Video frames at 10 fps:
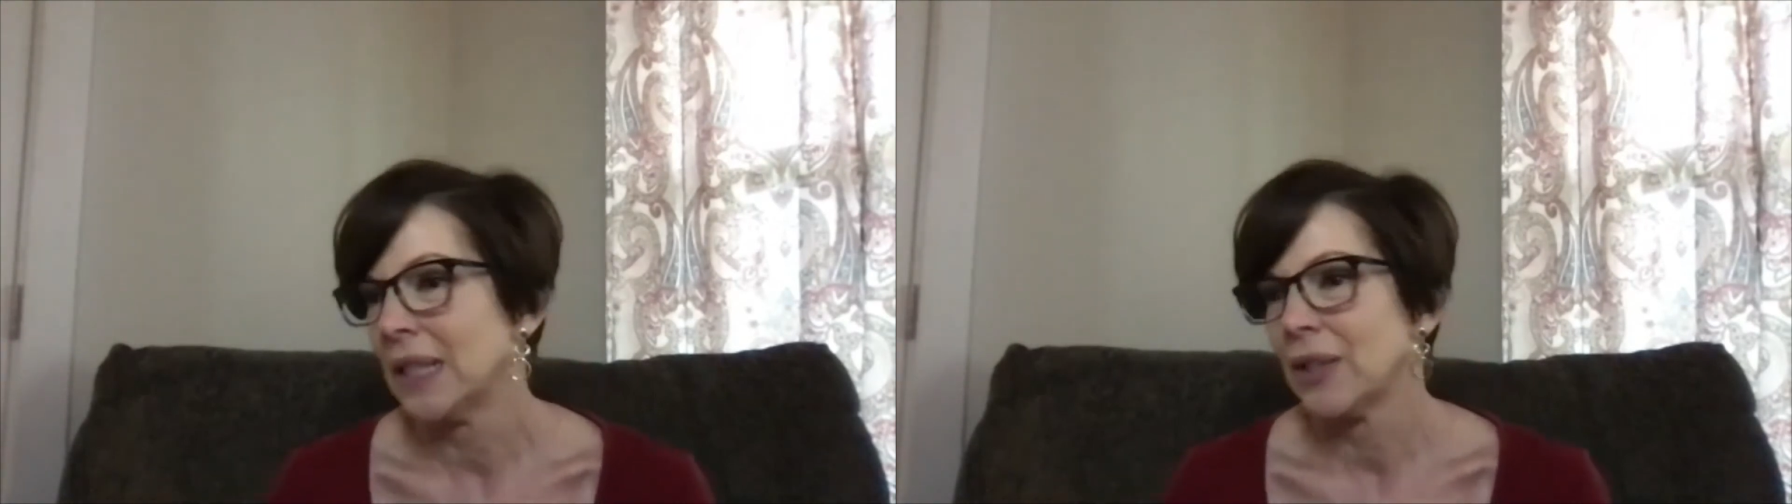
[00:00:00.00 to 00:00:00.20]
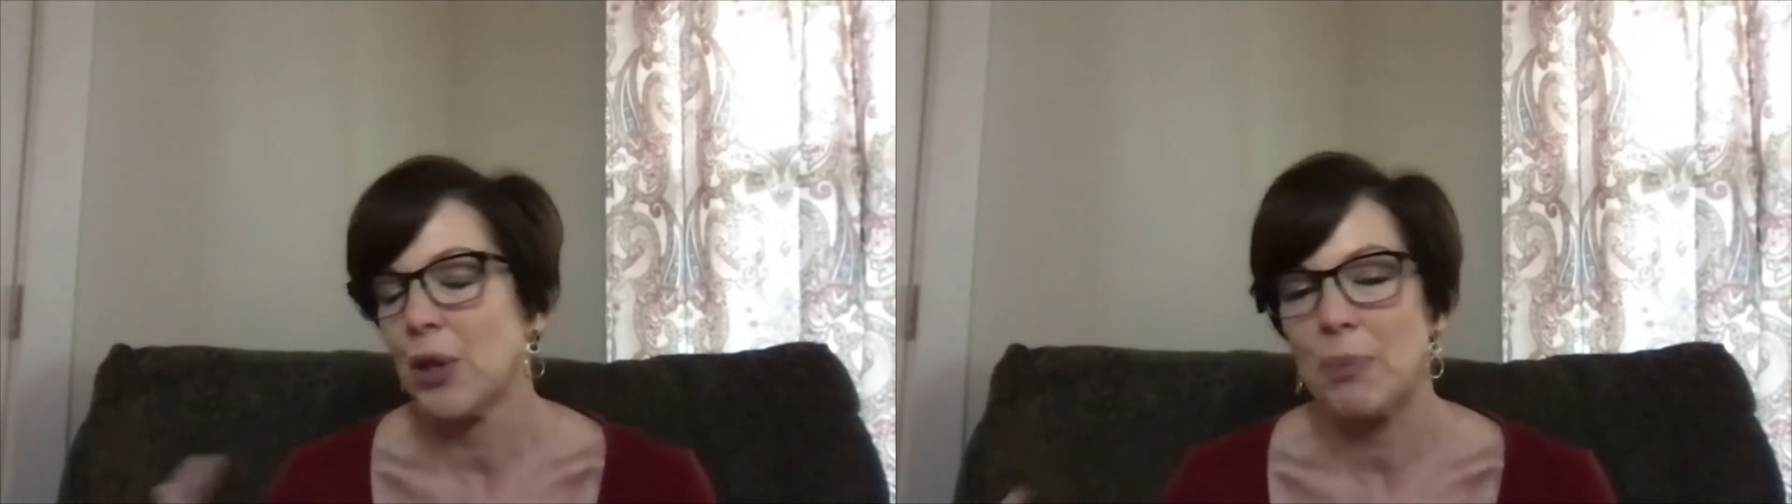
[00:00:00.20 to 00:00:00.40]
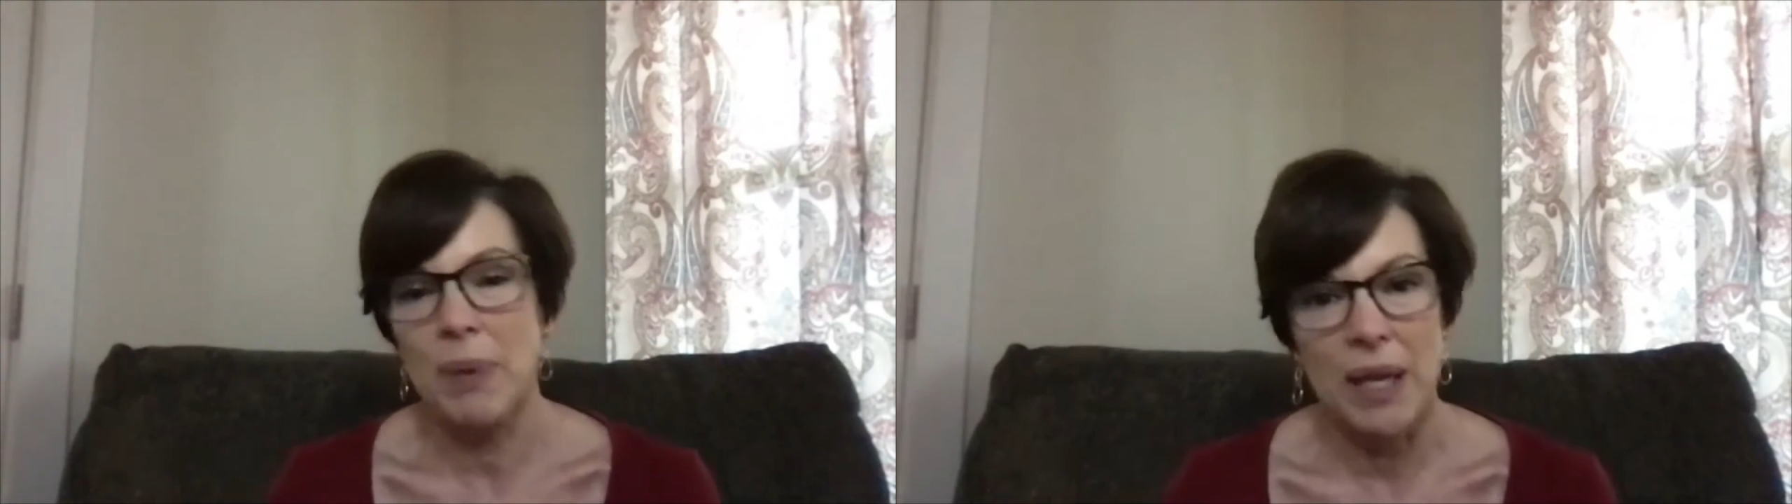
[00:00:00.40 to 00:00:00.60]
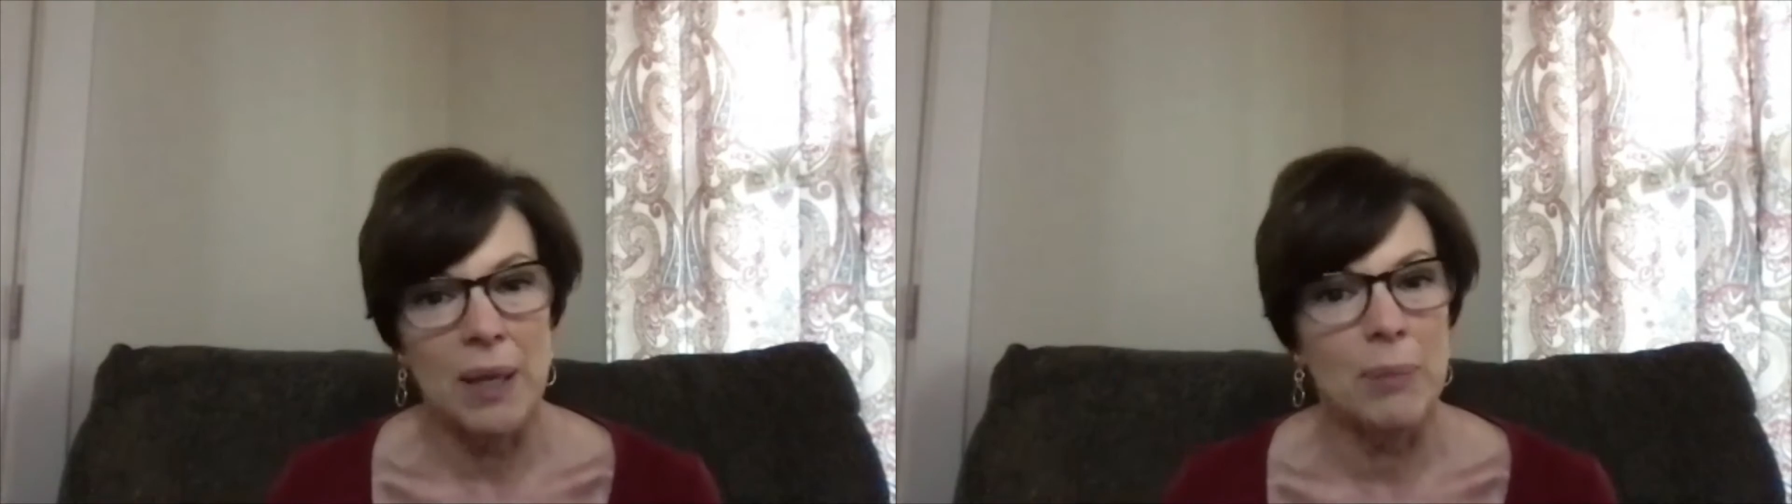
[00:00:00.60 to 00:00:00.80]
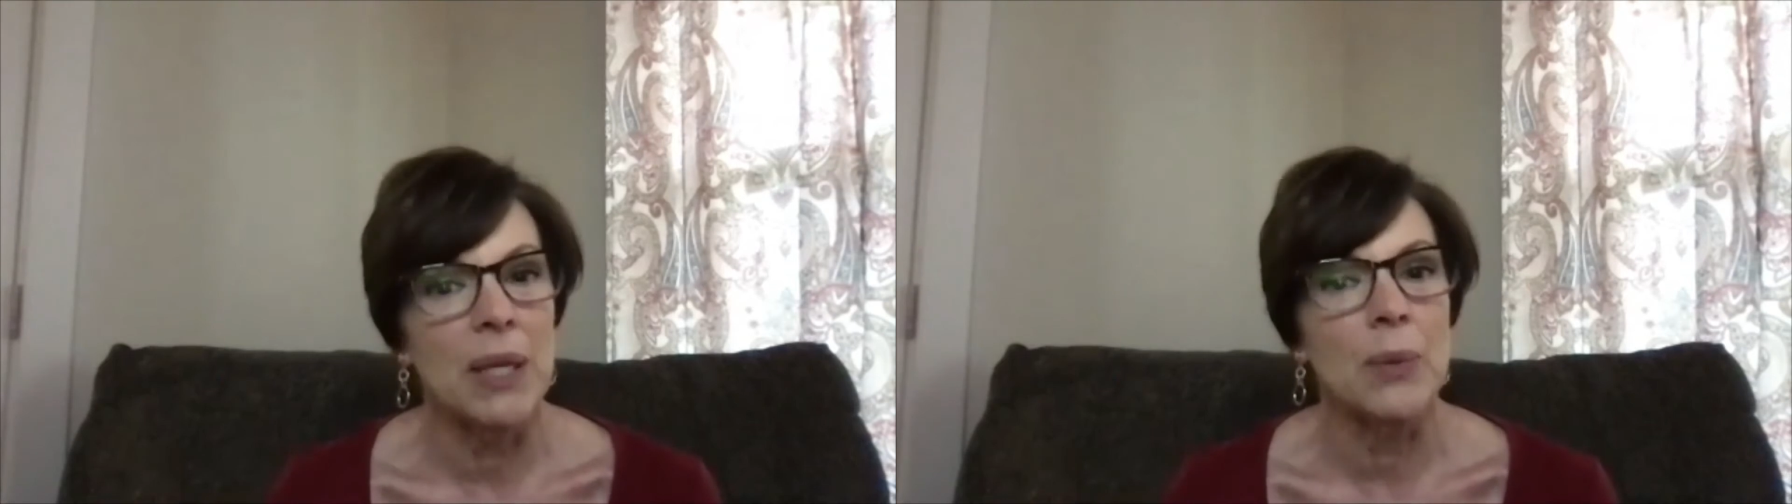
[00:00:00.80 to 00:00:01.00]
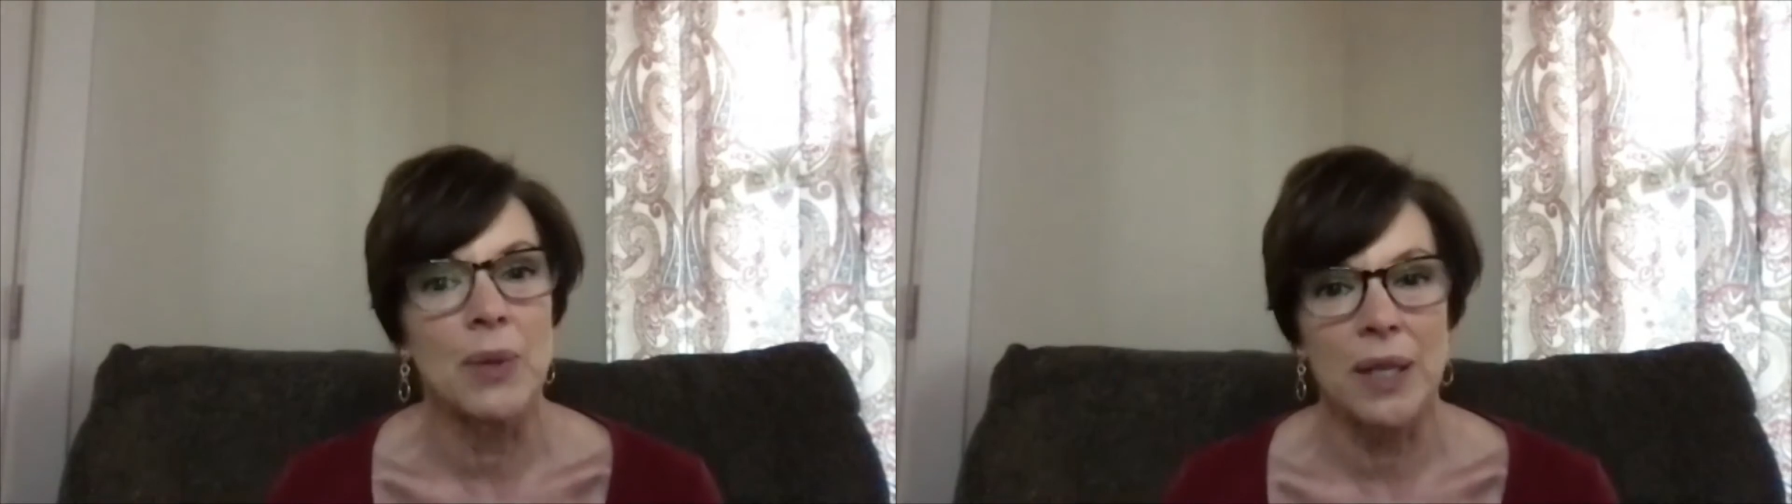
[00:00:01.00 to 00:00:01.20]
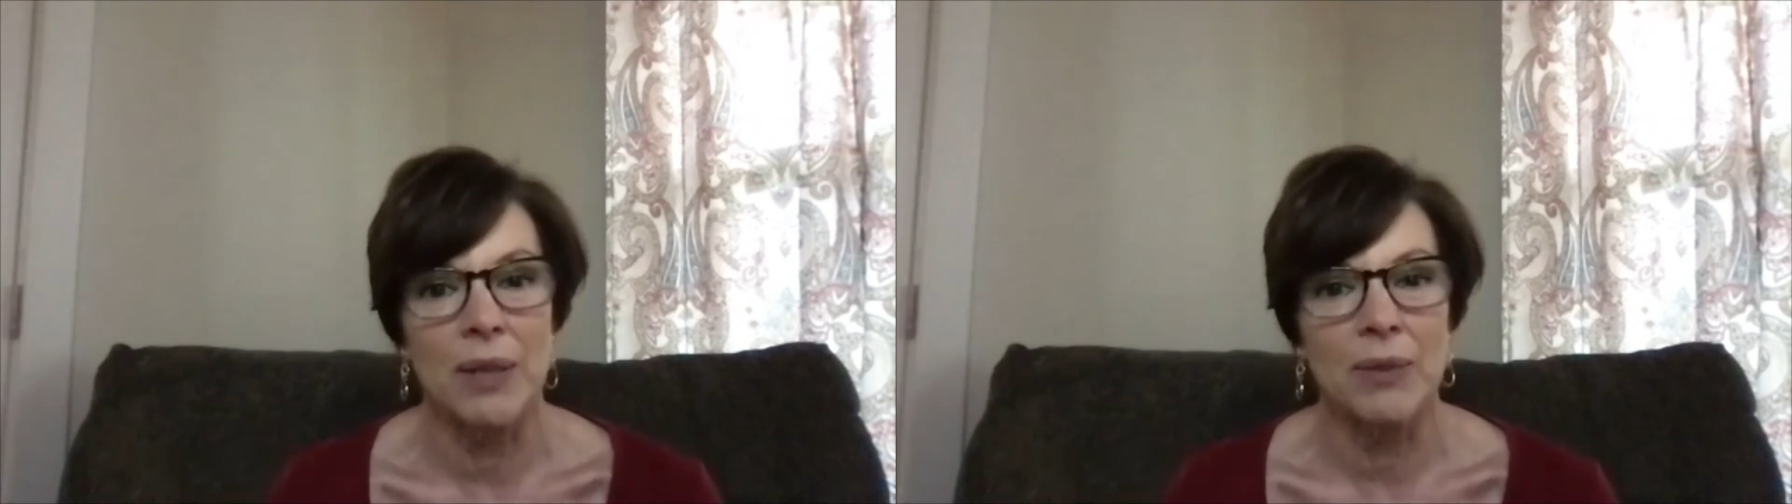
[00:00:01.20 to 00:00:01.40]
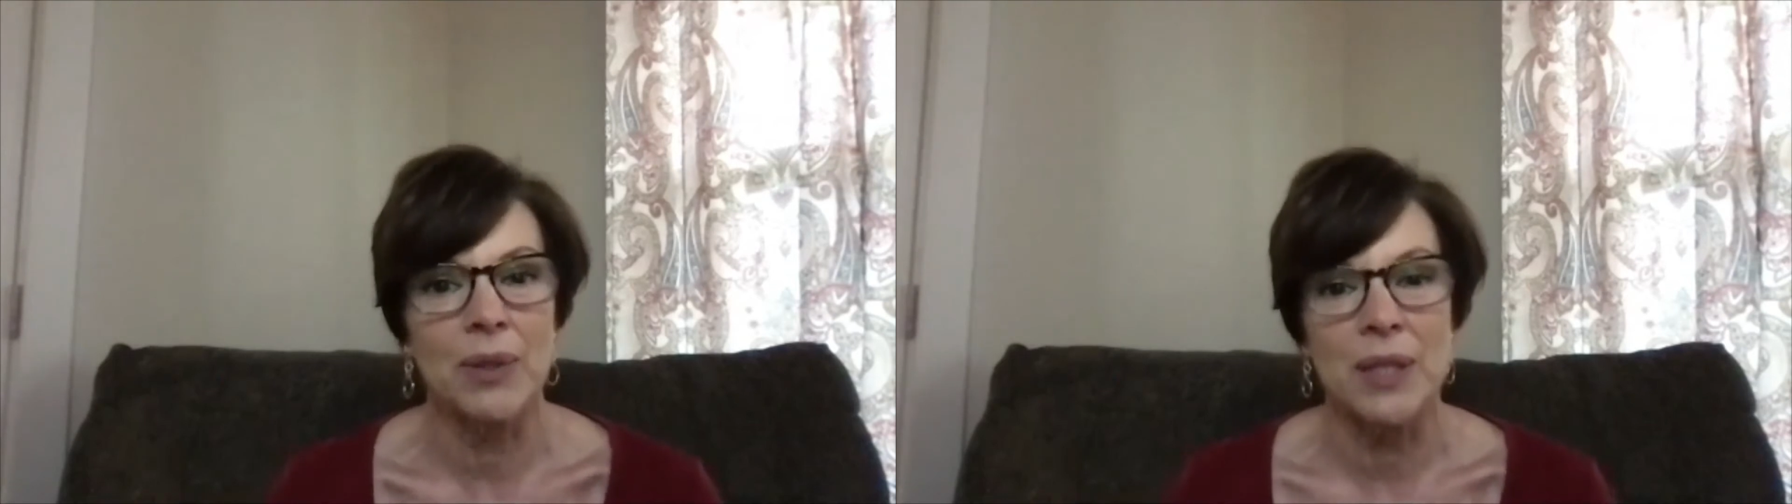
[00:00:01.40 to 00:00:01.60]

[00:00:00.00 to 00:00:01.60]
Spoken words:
their baby, whatever.